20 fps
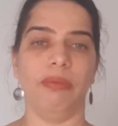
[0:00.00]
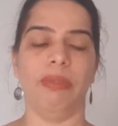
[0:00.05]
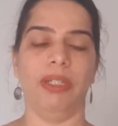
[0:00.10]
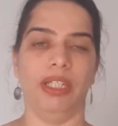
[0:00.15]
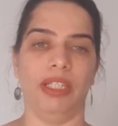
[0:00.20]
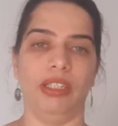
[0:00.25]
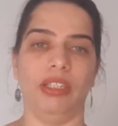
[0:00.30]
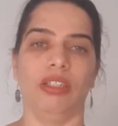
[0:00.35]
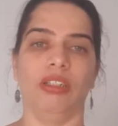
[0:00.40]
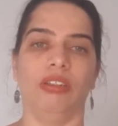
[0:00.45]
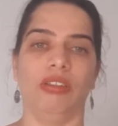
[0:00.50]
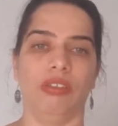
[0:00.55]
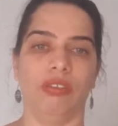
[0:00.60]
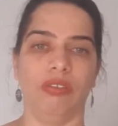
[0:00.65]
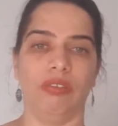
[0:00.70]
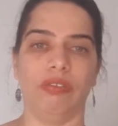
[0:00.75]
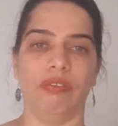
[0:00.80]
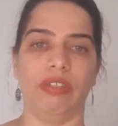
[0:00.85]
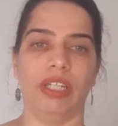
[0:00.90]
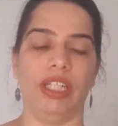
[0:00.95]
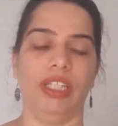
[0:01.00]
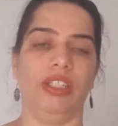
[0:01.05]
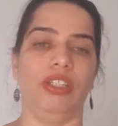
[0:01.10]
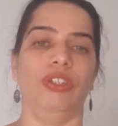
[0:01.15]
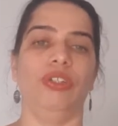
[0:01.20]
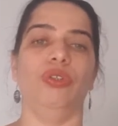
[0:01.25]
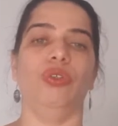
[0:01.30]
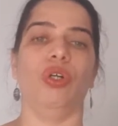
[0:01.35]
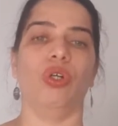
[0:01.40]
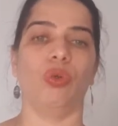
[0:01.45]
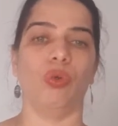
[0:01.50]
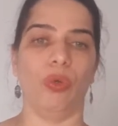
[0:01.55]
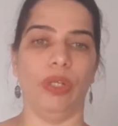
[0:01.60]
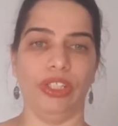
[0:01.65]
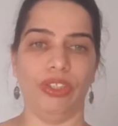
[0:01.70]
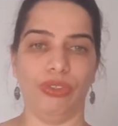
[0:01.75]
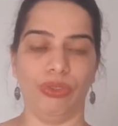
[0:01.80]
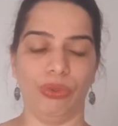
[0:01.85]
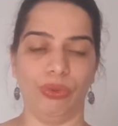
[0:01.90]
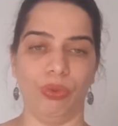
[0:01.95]
in it when you are
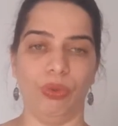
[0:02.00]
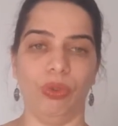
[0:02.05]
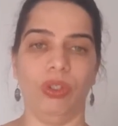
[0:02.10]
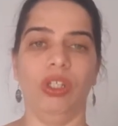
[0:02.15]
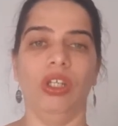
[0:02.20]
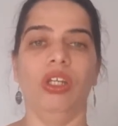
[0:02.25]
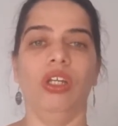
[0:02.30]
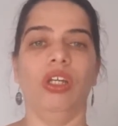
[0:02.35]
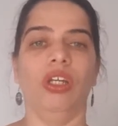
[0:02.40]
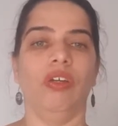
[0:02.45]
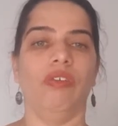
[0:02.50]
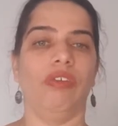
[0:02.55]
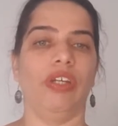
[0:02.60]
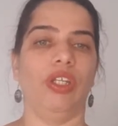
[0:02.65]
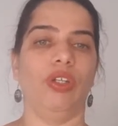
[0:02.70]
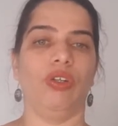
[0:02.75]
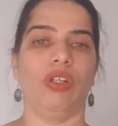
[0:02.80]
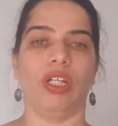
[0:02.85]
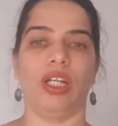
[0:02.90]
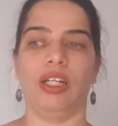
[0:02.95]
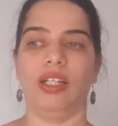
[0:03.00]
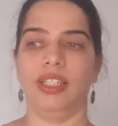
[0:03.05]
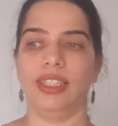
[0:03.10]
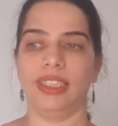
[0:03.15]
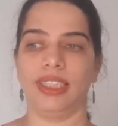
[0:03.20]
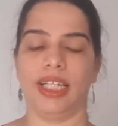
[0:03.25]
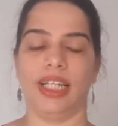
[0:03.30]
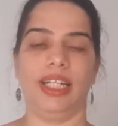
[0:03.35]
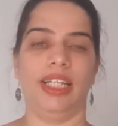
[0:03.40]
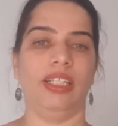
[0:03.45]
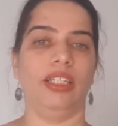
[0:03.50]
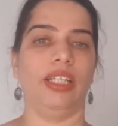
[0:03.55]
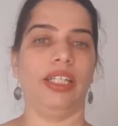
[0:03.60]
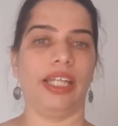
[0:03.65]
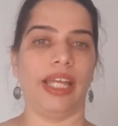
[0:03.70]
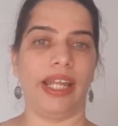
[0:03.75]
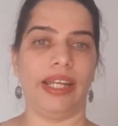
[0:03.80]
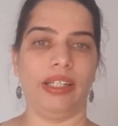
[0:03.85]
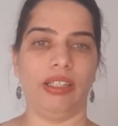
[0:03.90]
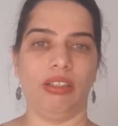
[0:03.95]
going through, where you are understanding the
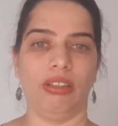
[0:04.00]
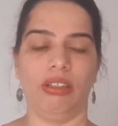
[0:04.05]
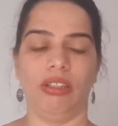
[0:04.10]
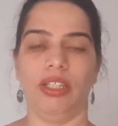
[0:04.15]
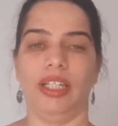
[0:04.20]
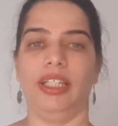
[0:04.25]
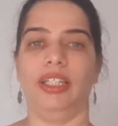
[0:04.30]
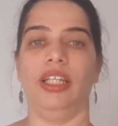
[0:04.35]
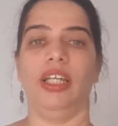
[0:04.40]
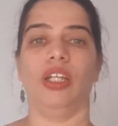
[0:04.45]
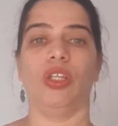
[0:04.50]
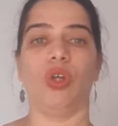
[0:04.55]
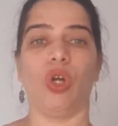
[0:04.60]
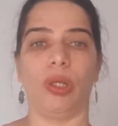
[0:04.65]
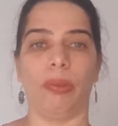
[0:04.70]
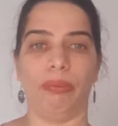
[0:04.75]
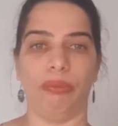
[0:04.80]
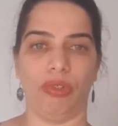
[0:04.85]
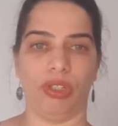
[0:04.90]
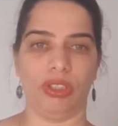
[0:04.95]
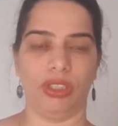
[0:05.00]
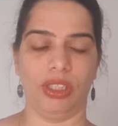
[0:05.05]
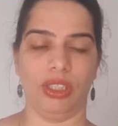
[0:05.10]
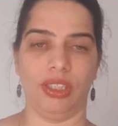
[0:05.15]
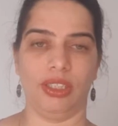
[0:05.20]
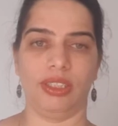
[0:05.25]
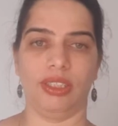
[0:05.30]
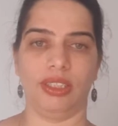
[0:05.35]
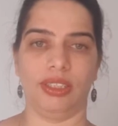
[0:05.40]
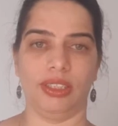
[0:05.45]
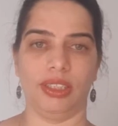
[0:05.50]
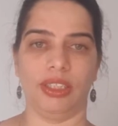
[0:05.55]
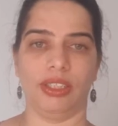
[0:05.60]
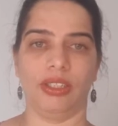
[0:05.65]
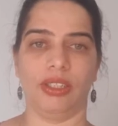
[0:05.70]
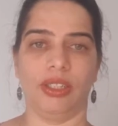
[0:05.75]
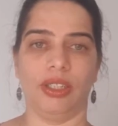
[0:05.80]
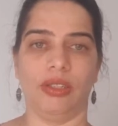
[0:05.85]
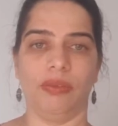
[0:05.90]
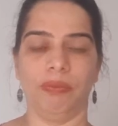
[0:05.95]
character and their thought process,
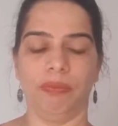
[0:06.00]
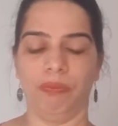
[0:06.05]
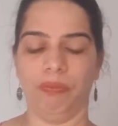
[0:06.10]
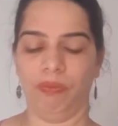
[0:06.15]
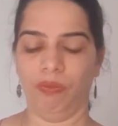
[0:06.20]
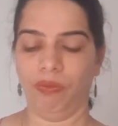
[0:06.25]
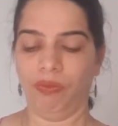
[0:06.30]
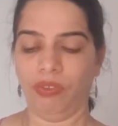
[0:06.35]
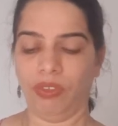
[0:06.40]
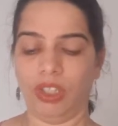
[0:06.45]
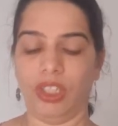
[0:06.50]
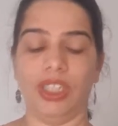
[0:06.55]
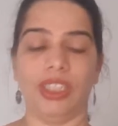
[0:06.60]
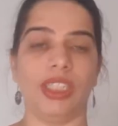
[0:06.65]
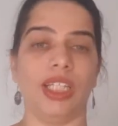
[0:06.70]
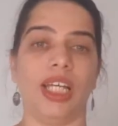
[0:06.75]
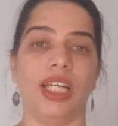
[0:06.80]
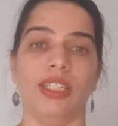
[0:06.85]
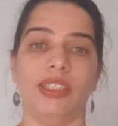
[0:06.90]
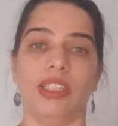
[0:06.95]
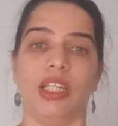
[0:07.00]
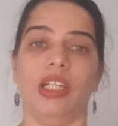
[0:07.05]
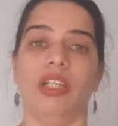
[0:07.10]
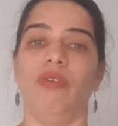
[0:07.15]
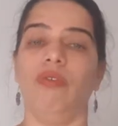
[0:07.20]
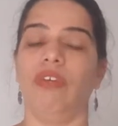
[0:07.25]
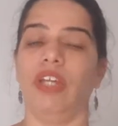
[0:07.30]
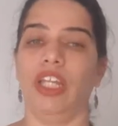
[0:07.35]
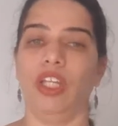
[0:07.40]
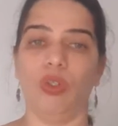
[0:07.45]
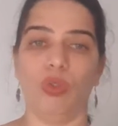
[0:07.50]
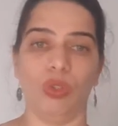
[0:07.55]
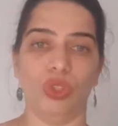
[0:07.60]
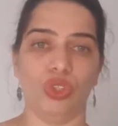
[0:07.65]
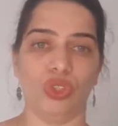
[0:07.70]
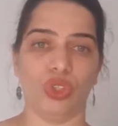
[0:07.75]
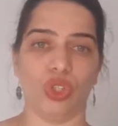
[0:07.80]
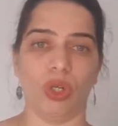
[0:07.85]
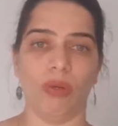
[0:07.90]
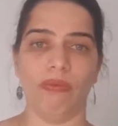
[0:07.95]
etc. Richa has done a very
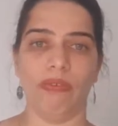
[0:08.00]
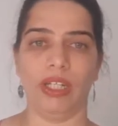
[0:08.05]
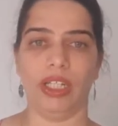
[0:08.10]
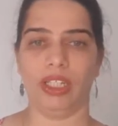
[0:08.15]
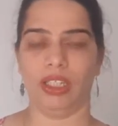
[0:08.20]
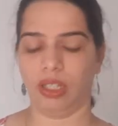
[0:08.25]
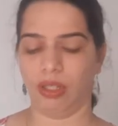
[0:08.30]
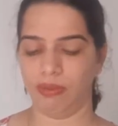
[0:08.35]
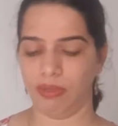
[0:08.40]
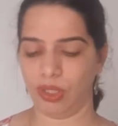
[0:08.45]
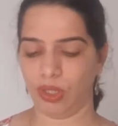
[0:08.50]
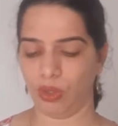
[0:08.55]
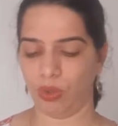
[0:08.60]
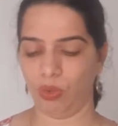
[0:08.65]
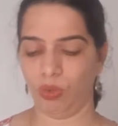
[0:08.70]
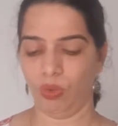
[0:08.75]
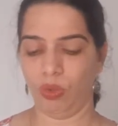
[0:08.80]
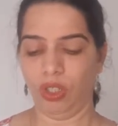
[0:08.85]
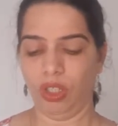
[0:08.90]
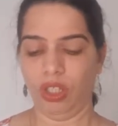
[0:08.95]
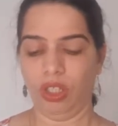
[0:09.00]
good job when it comes to